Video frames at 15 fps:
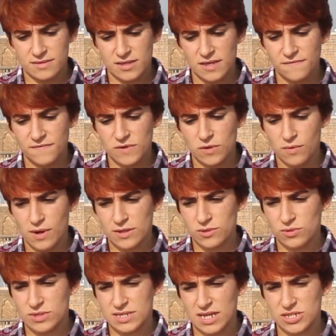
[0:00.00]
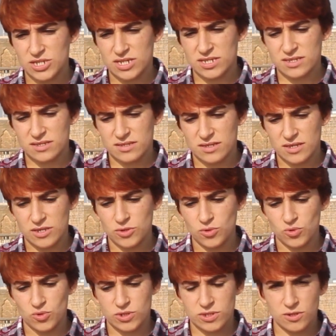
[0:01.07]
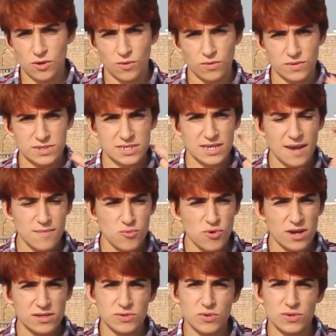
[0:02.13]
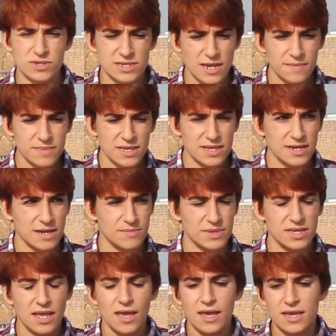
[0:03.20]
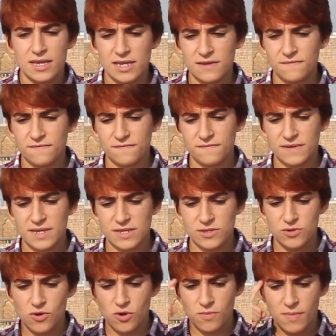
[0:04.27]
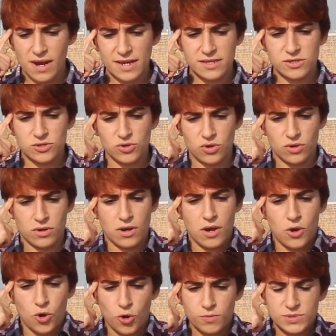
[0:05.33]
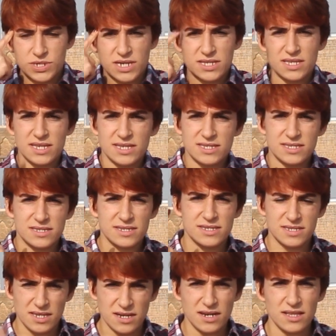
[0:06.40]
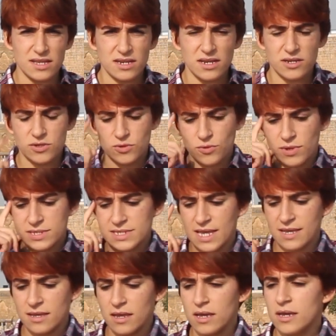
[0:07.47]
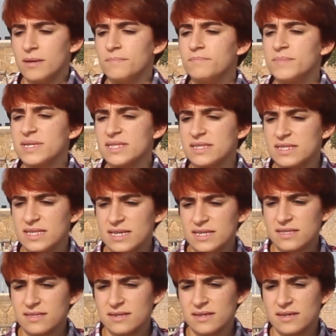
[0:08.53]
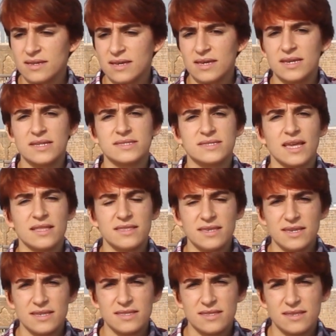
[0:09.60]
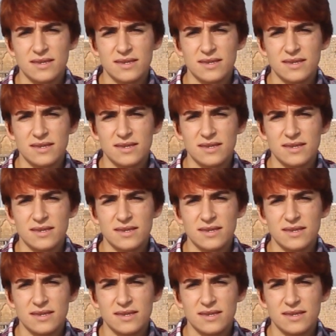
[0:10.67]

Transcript: if you want to say just you saw someone or something, I mean, if in your mind your object is singular, you will say min dit, tadit,